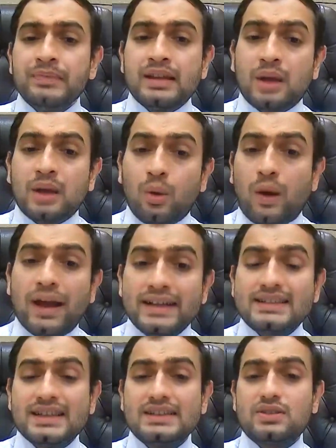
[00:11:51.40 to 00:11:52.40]
the
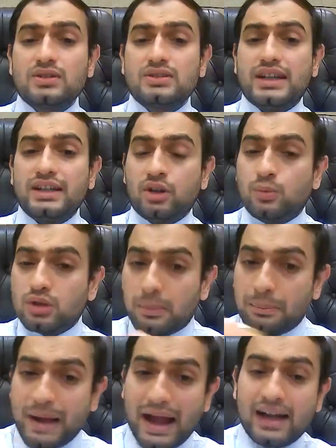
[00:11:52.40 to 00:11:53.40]
vice in society, remove the
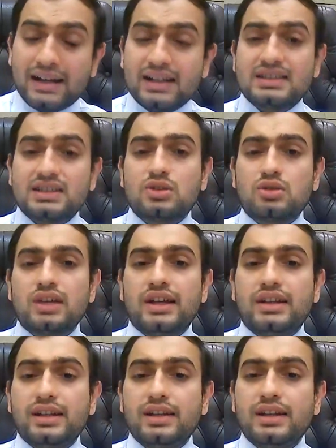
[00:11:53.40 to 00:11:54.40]
badness in
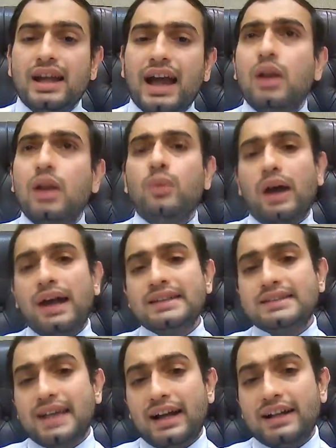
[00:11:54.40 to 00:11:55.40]
society. And why
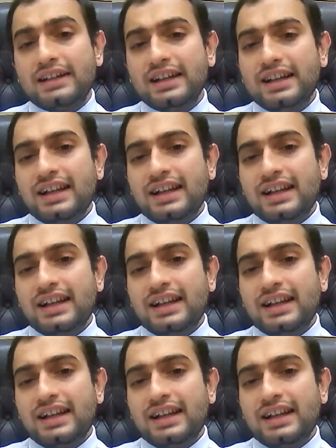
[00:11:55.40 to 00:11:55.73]
is that?